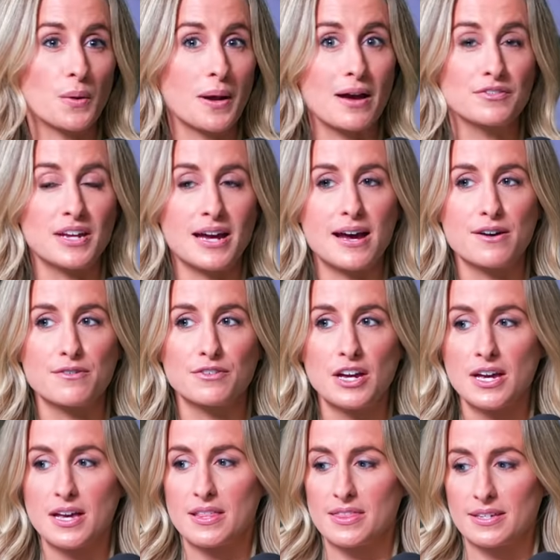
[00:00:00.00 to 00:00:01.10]
don't have to have
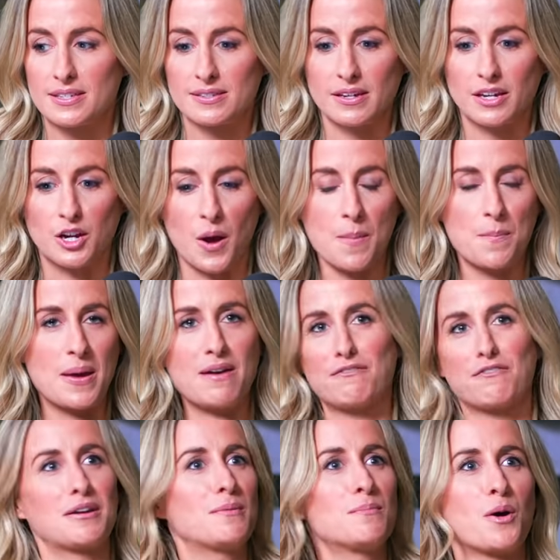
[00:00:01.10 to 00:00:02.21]
this you know
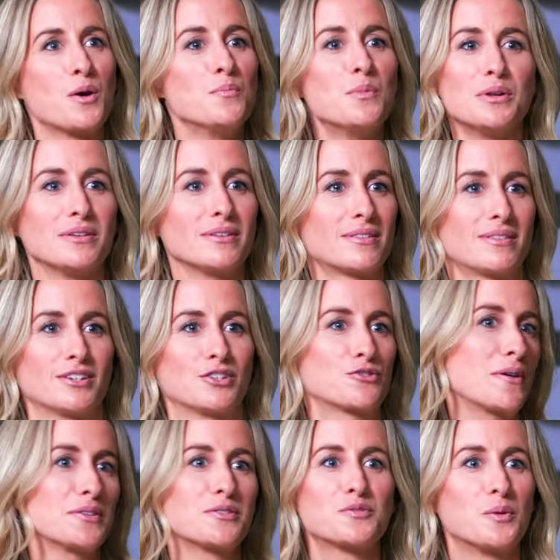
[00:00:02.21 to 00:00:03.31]
epiphany moment that
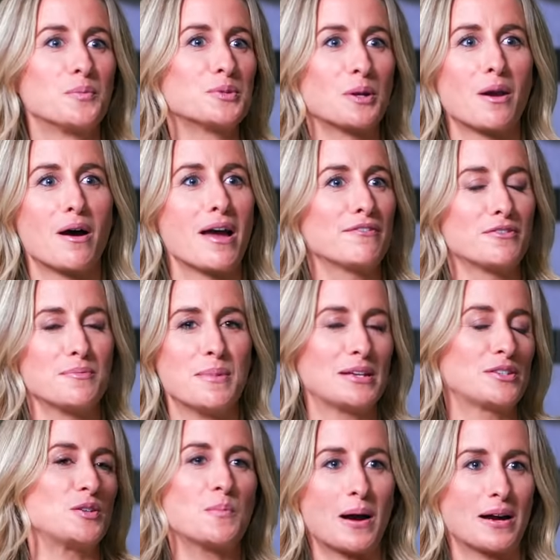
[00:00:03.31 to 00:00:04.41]
transforms your life and
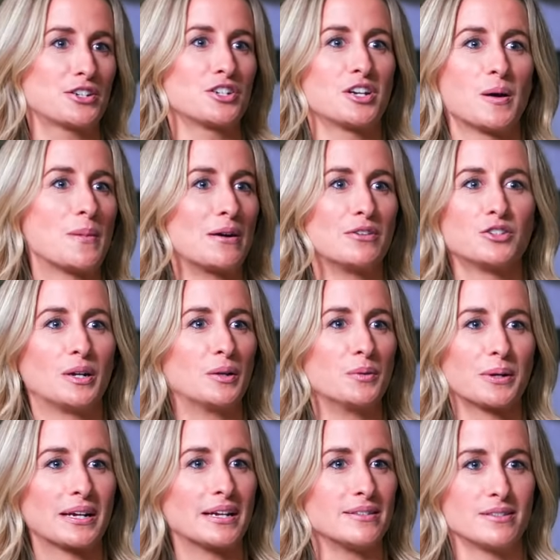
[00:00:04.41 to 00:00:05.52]
makes you passionate about doing
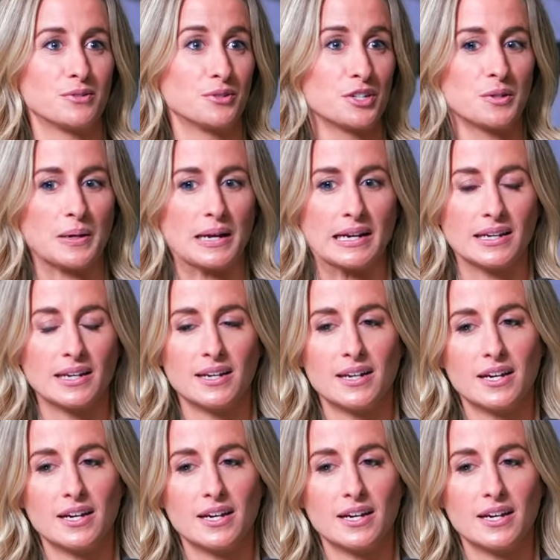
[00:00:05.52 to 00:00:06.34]
what it is you're doing